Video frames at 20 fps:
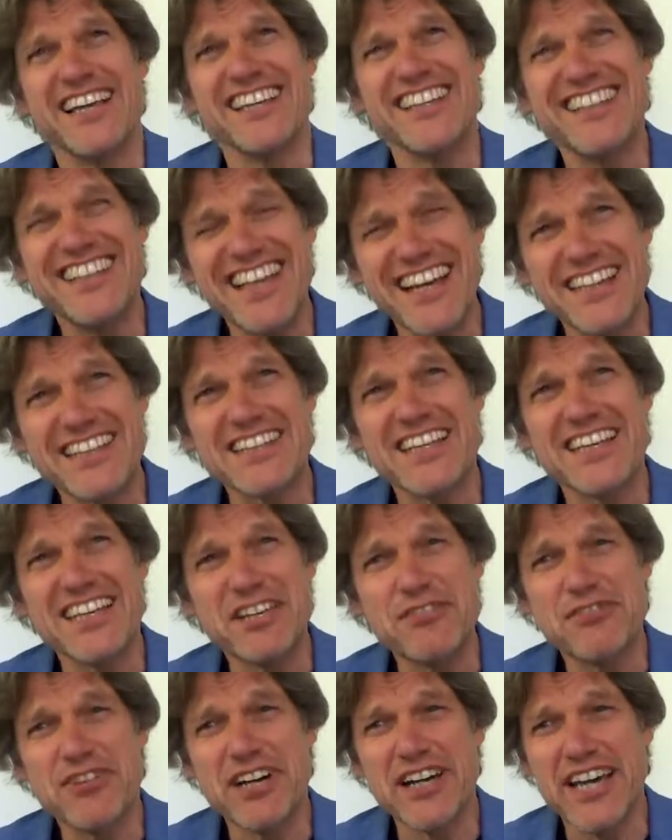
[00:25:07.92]
Yet
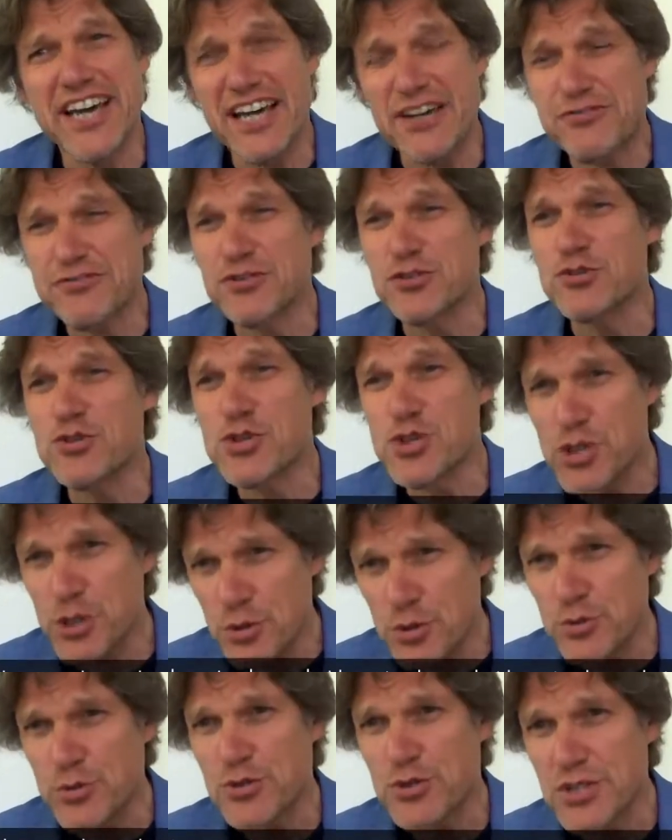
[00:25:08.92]
if I have to
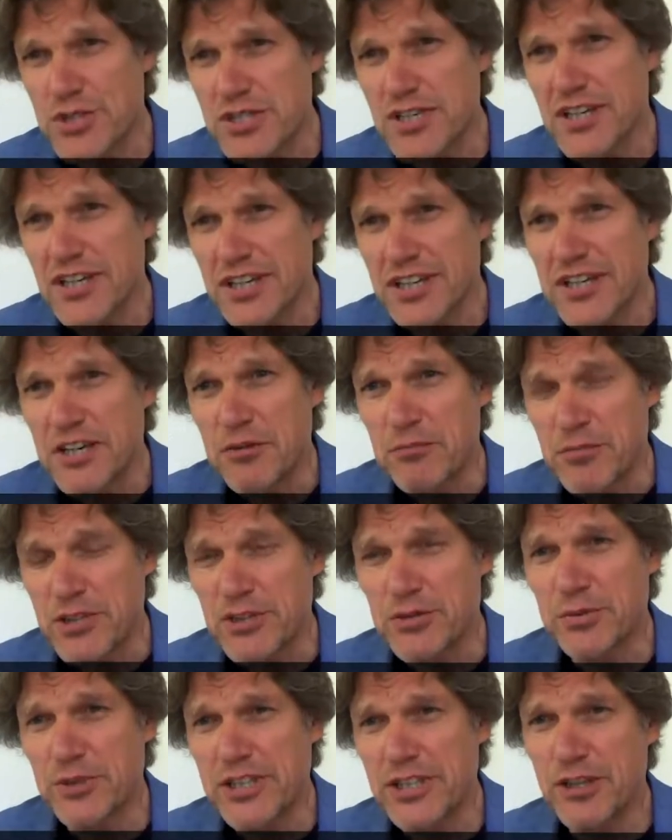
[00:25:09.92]
choose
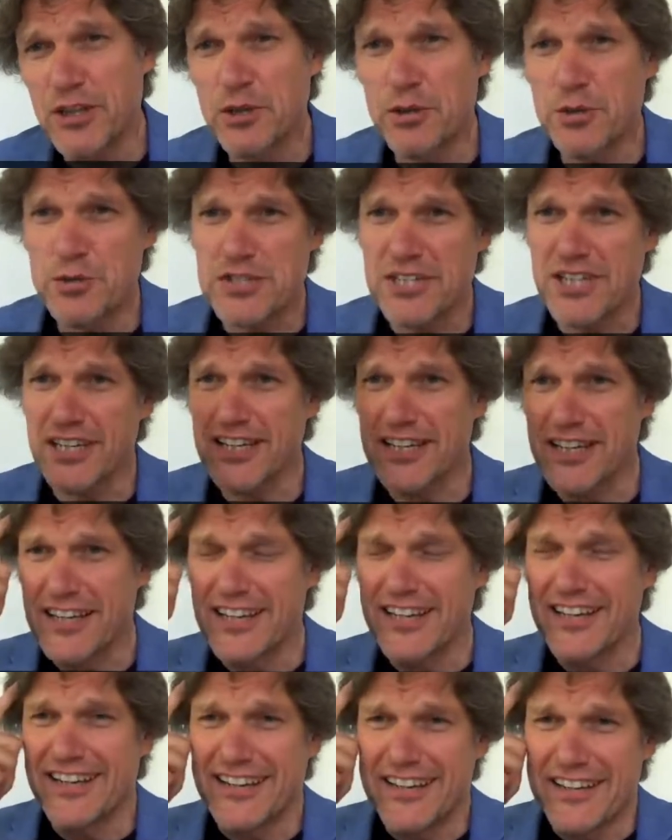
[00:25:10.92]
between
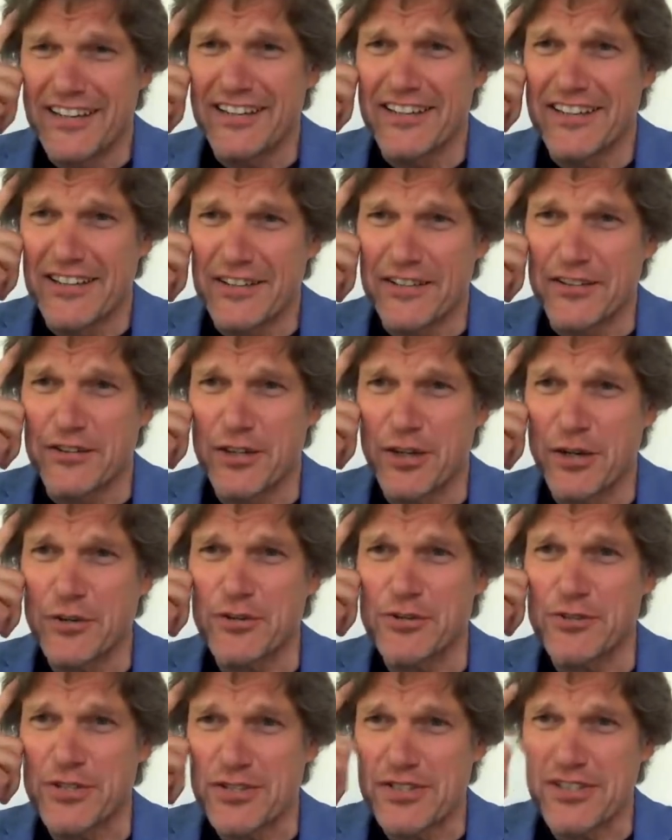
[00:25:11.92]
losing
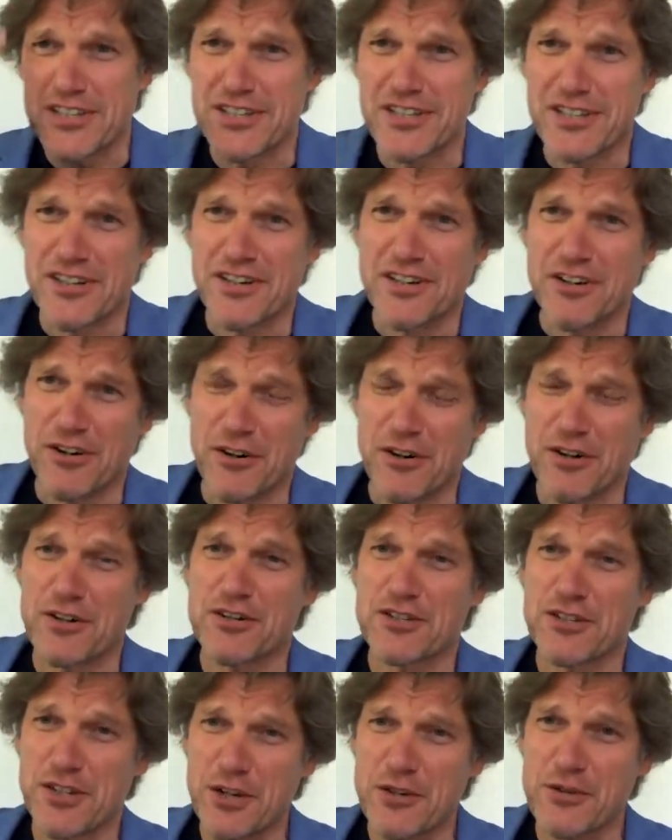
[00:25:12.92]
those or
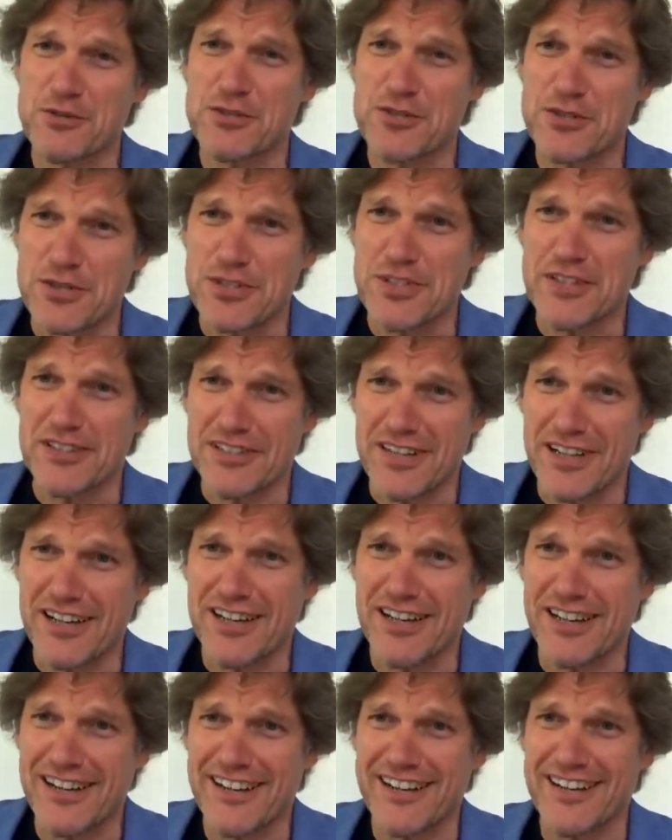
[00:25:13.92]
those
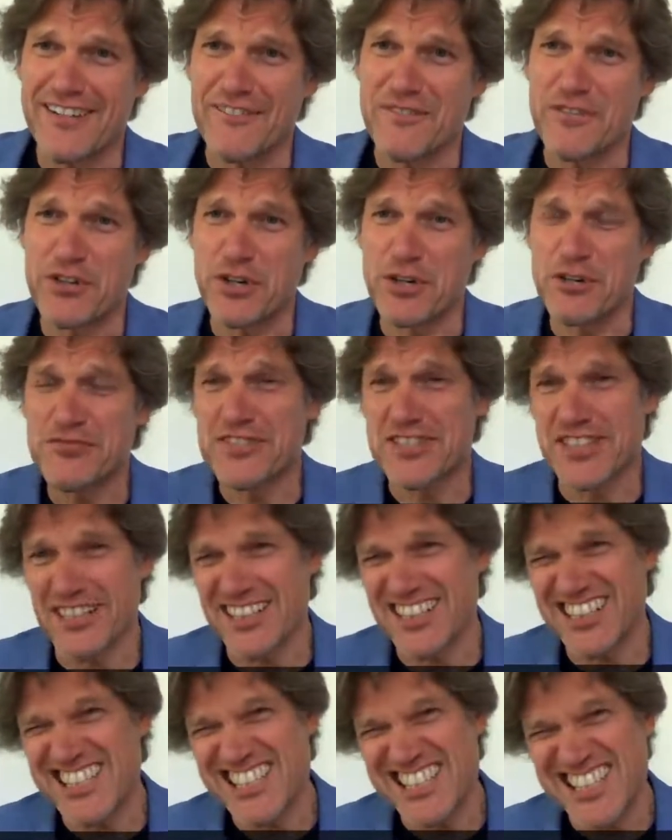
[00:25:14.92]
nerve
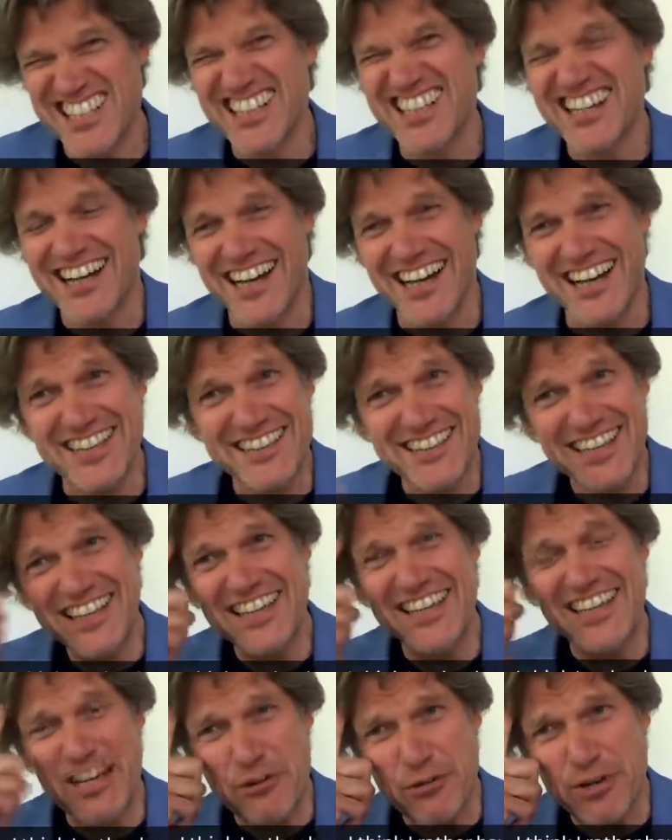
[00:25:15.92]
cells, I
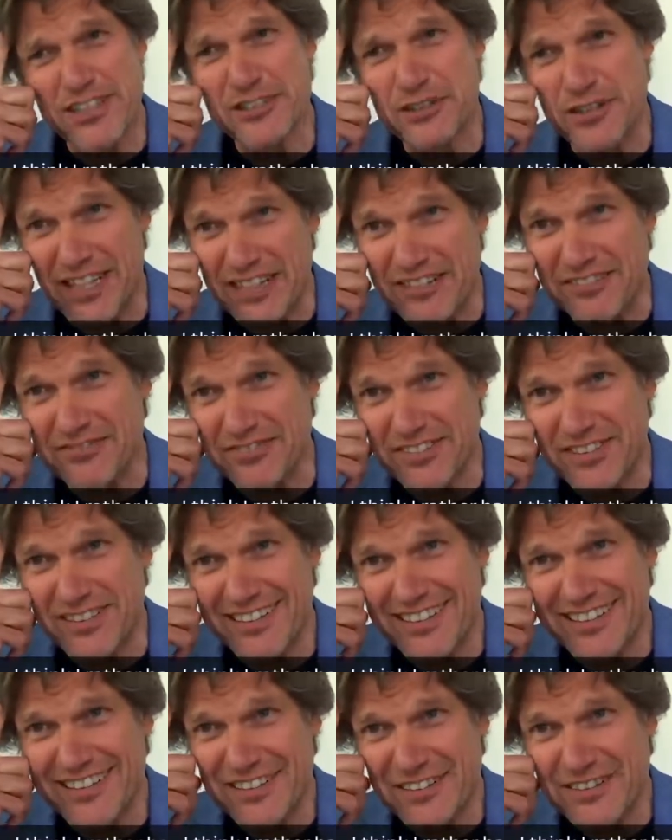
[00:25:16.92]
think I rather have
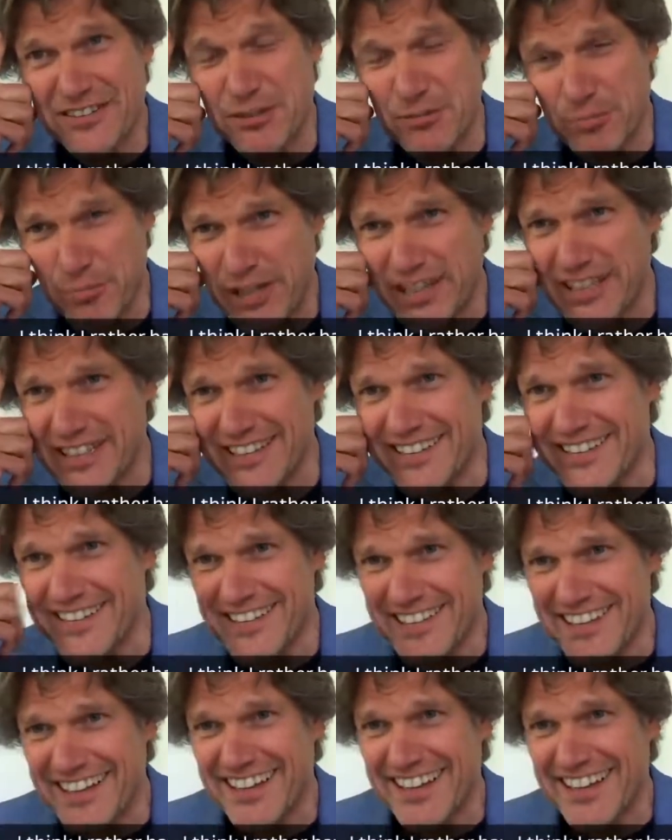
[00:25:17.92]
the brain.